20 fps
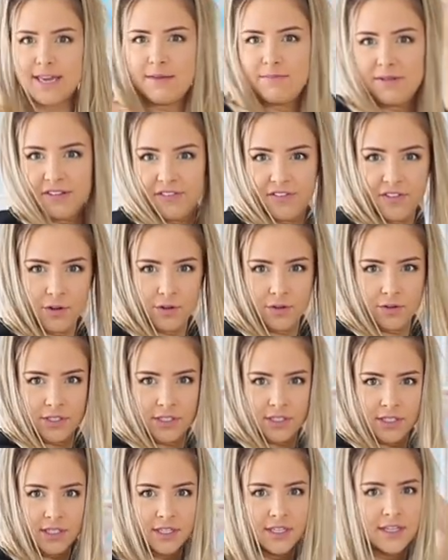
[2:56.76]
Give me food.
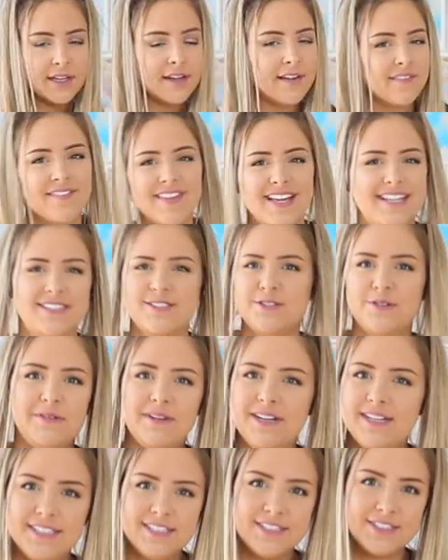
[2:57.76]
That's not
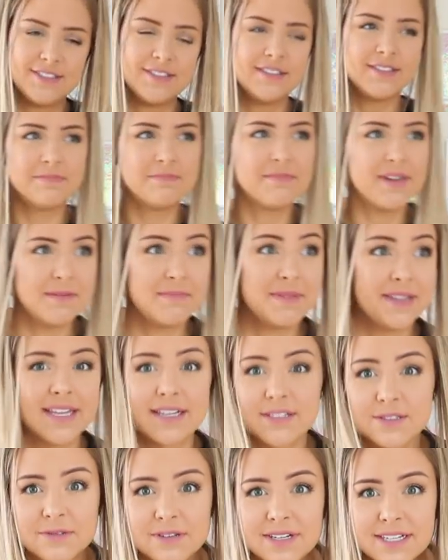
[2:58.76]
what I do. Maybe
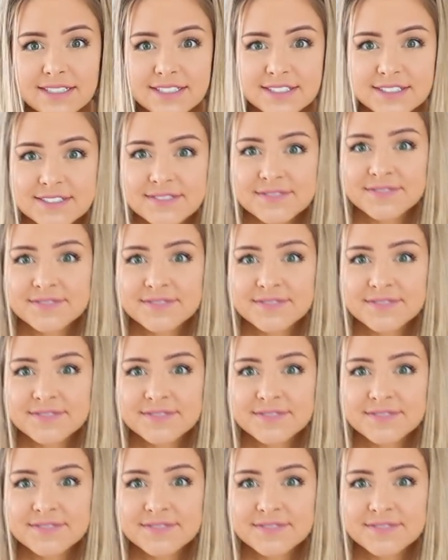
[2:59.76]
that's what I do.